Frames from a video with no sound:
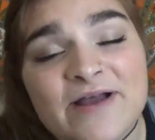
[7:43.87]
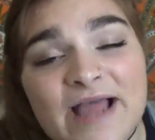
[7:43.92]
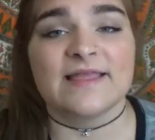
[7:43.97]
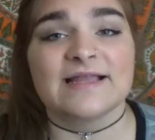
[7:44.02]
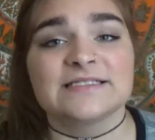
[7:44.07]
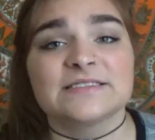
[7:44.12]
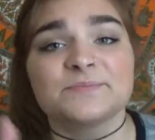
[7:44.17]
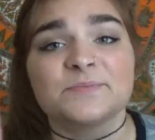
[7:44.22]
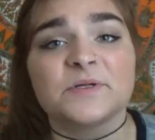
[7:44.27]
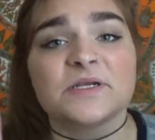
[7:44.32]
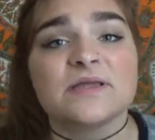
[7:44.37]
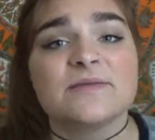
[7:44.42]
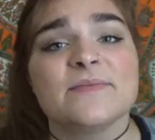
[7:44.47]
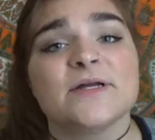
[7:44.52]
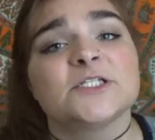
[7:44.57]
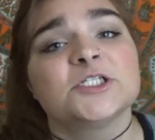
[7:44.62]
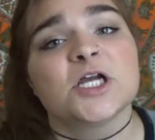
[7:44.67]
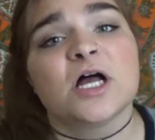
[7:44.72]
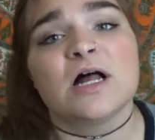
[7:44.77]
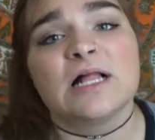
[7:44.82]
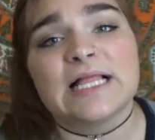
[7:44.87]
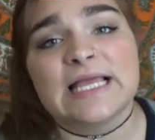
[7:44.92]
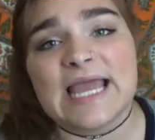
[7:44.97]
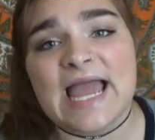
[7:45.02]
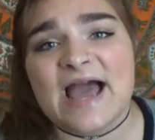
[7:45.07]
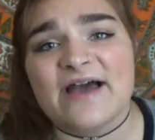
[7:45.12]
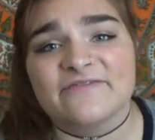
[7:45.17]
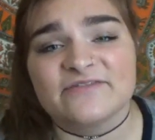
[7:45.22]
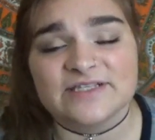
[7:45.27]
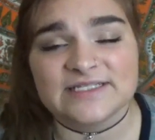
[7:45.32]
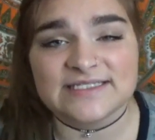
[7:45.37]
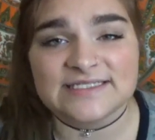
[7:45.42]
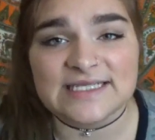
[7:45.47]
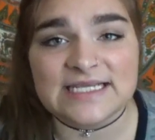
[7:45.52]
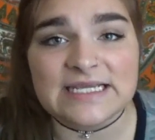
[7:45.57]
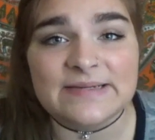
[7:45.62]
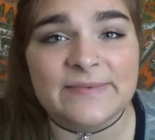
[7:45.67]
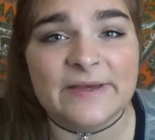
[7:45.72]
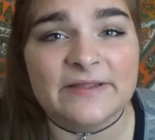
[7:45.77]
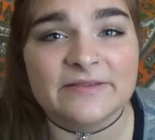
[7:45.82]
That's pretty much all I have to
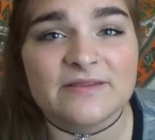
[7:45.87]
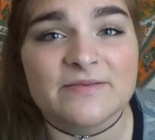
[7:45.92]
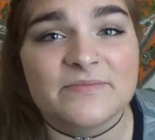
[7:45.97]
say about